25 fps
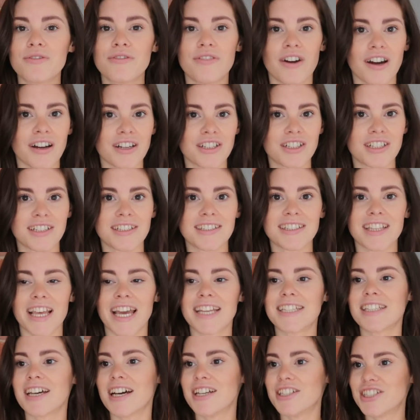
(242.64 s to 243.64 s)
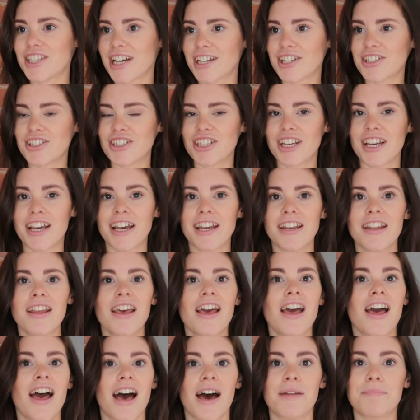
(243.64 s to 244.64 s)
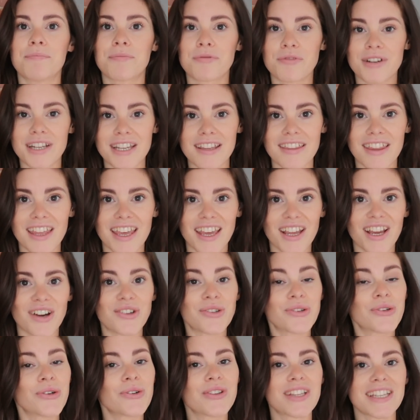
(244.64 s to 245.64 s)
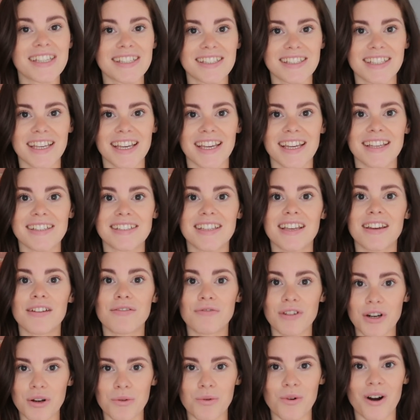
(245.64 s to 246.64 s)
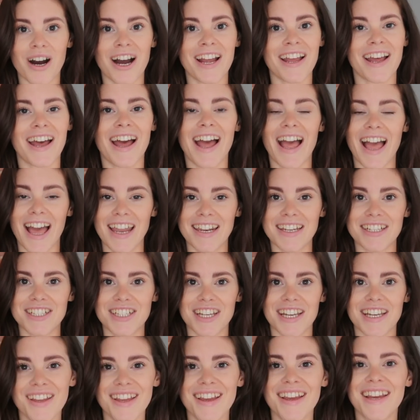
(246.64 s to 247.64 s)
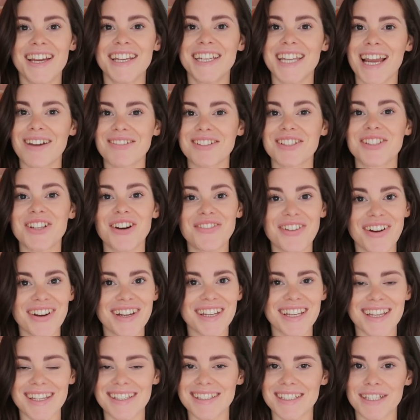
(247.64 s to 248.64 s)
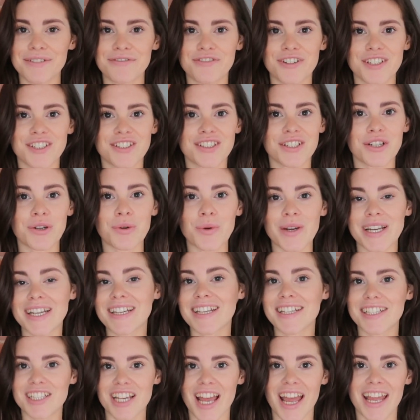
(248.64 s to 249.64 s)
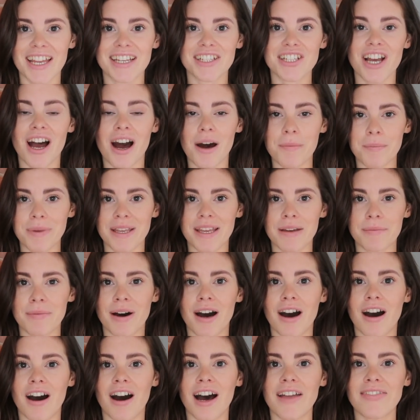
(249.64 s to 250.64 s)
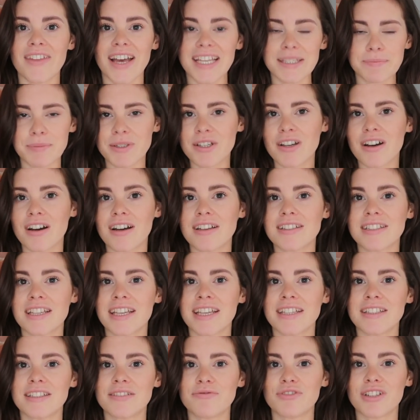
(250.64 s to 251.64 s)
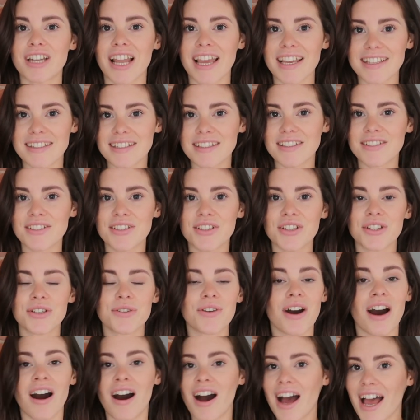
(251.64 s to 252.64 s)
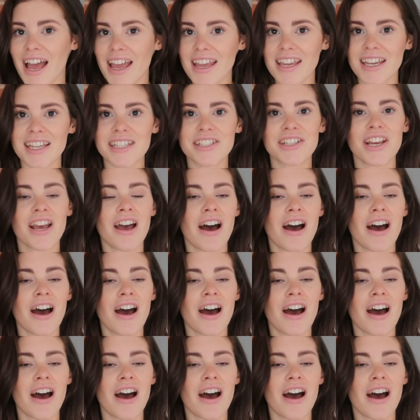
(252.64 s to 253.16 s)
functions like digestion and breathing, all these things require energy. Now, it's not very easy for us to quickly change our BMR, and that's because it's related to our age,